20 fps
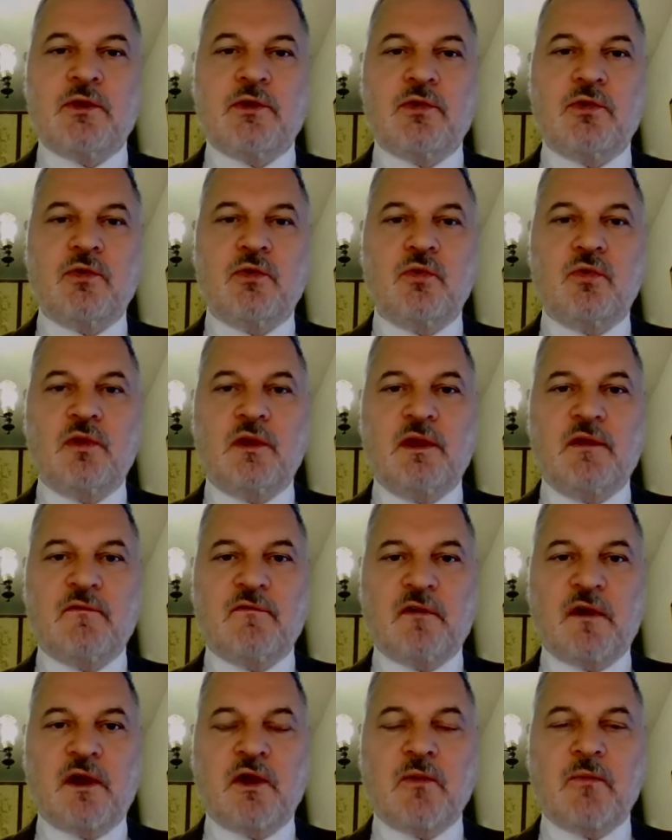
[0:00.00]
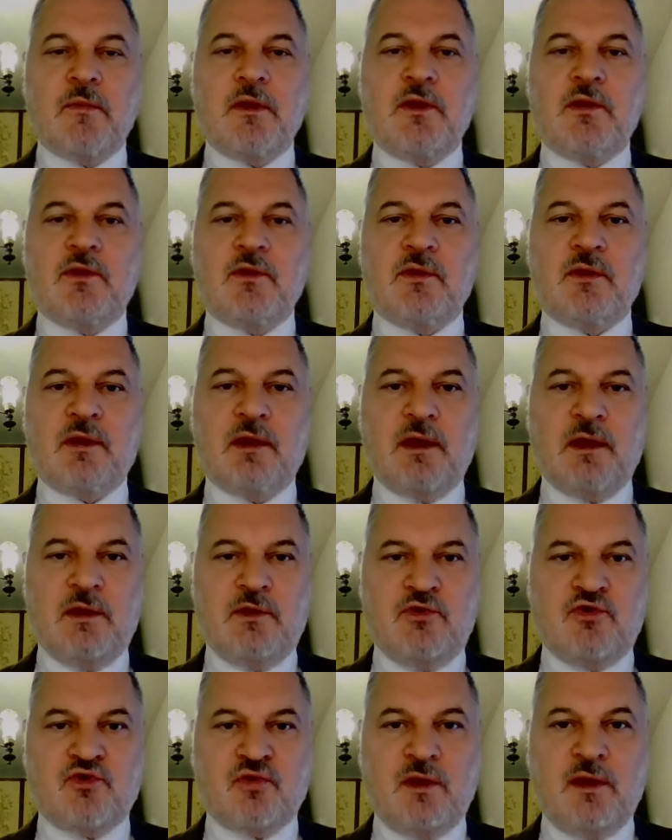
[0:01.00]
to the environment
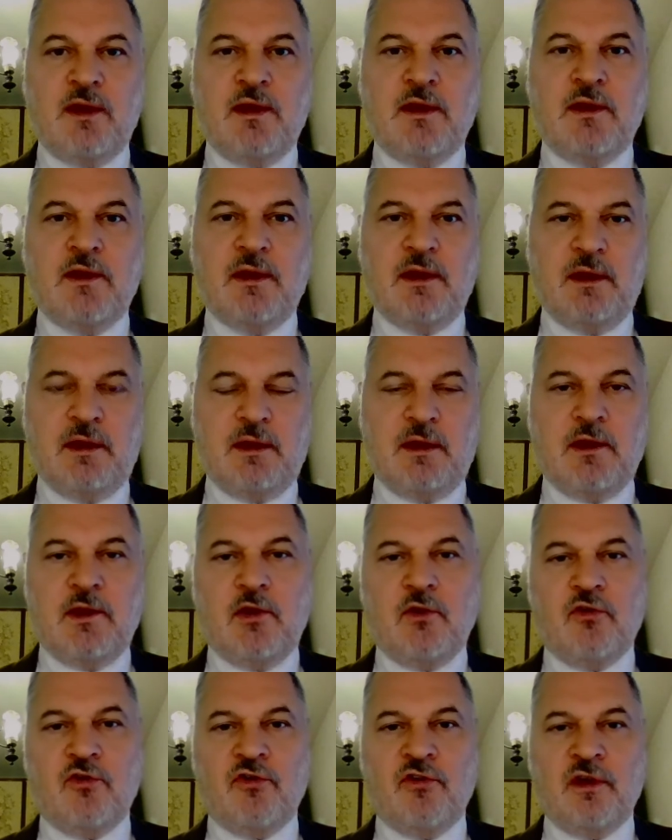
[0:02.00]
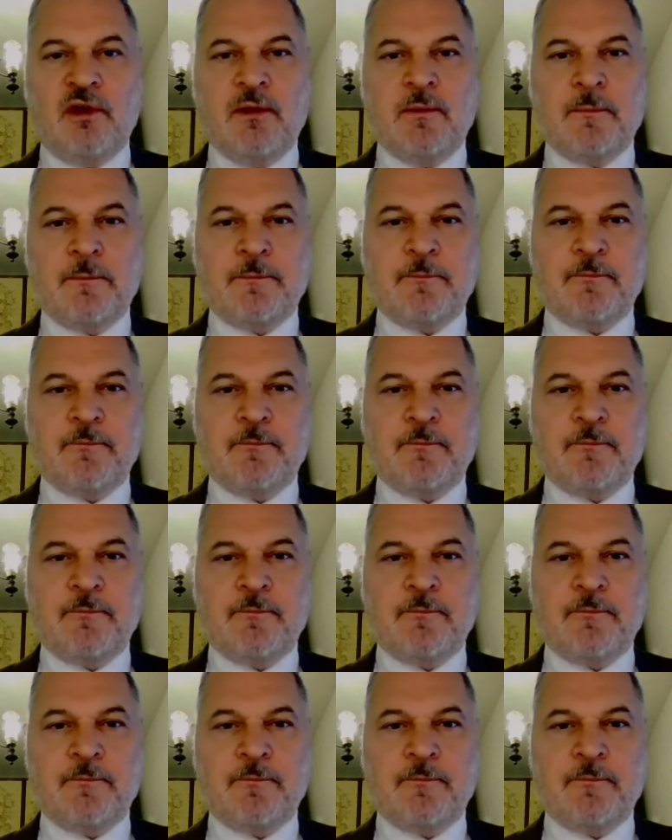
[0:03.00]
and trade and energy